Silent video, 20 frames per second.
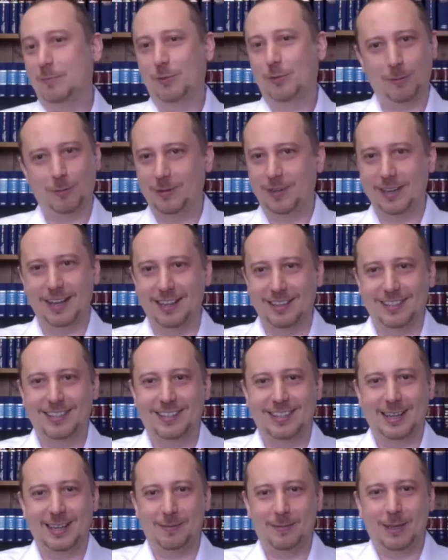probably answer
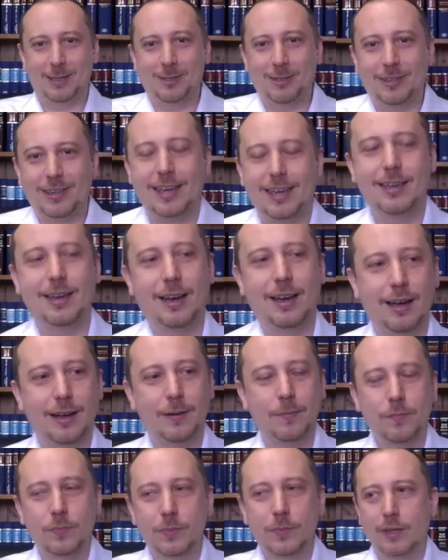that. That's okay.
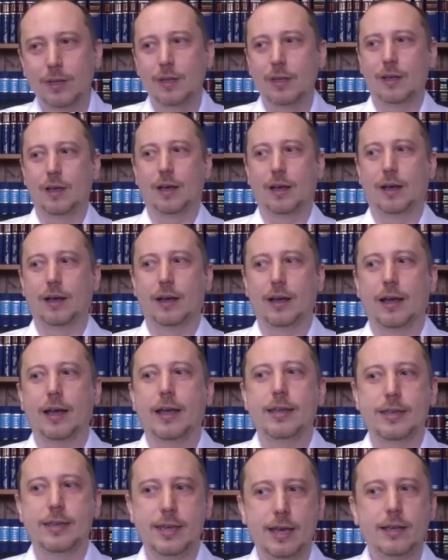
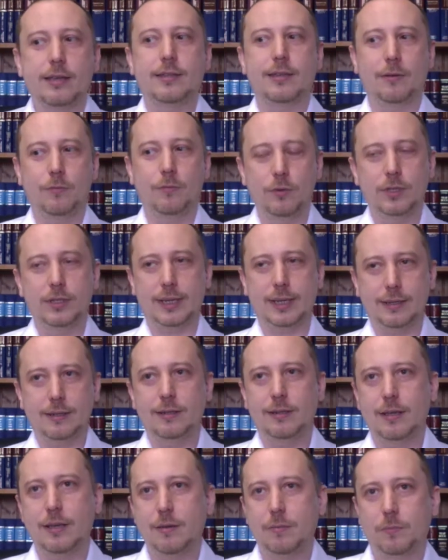Yes, I would
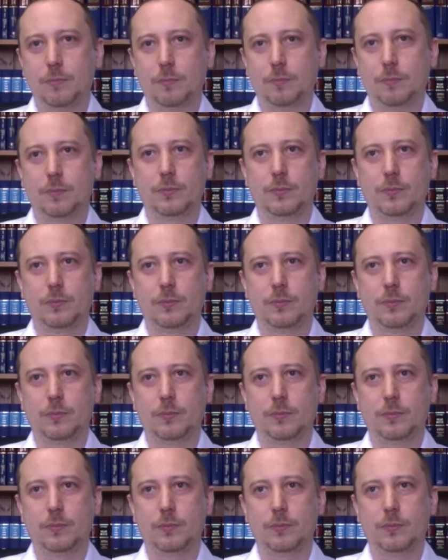certainly